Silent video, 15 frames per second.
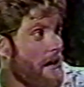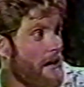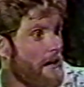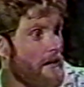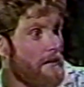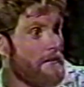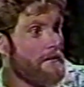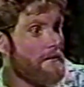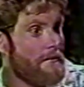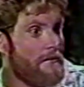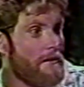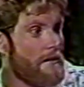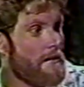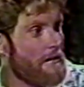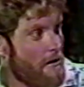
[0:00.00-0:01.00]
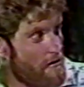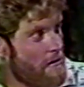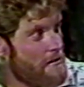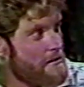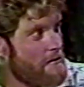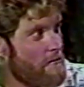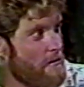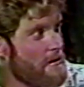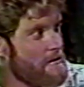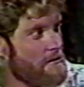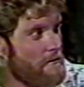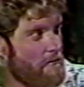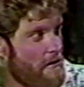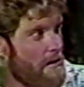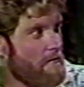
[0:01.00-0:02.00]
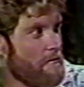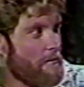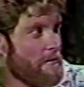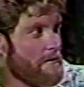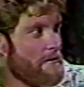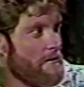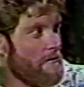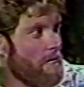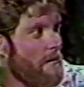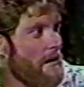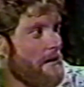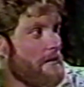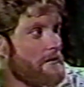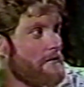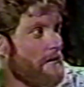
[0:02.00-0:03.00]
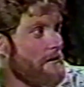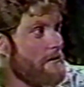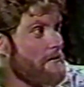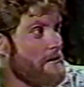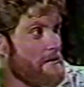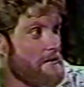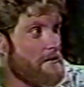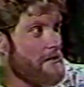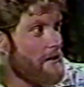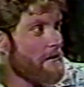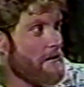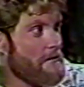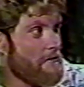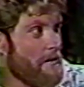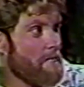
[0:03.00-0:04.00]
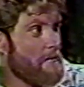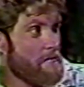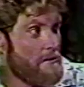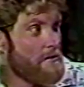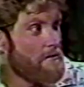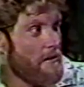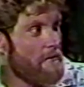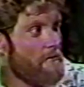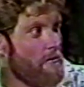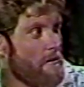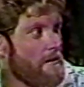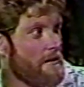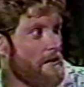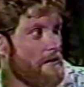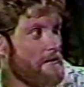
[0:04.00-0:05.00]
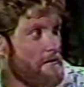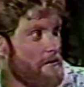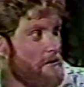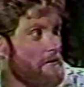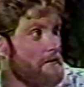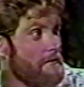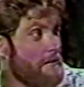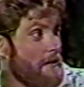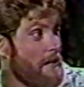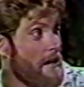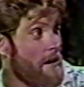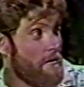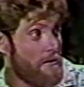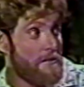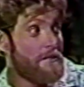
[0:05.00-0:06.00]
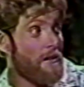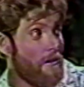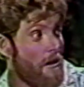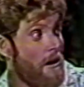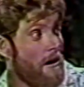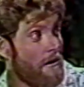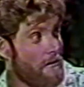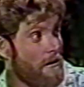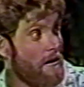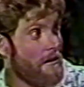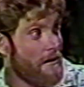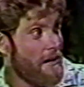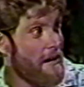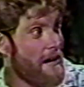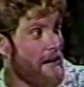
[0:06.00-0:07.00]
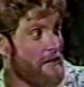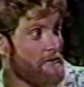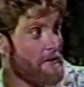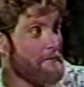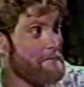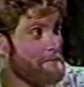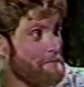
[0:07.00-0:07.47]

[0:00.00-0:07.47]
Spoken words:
And the currents and winds are favorable to Hawaii, so I knew as a sailing trip it was a straightforward thing to do. It's just a long, long kayak trip.